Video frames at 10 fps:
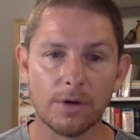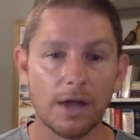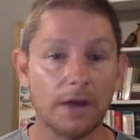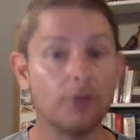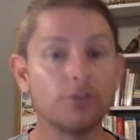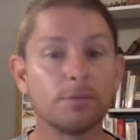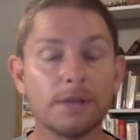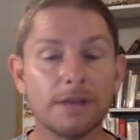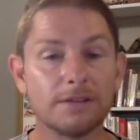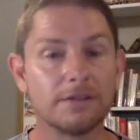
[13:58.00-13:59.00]
And
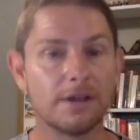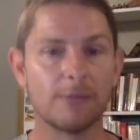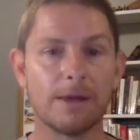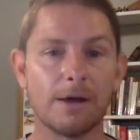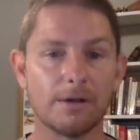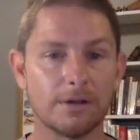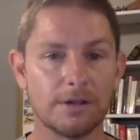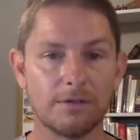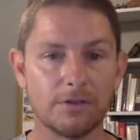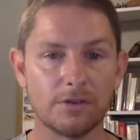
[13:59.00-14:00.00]
ultimately it's not about
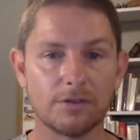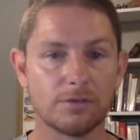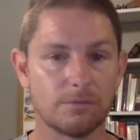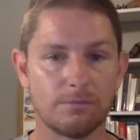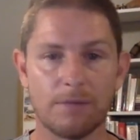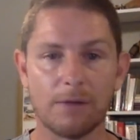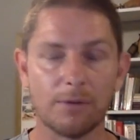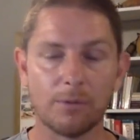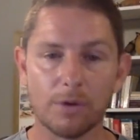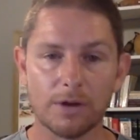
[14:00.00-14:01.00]
even just my
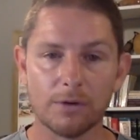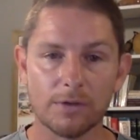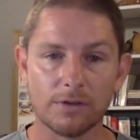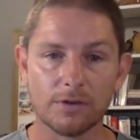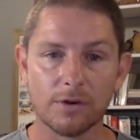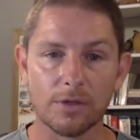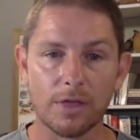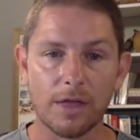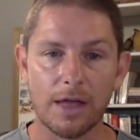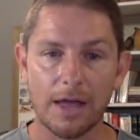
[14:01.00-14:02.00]
reward here on this
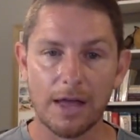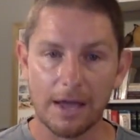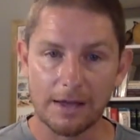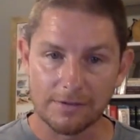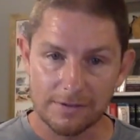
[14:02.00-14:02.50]
earth. It's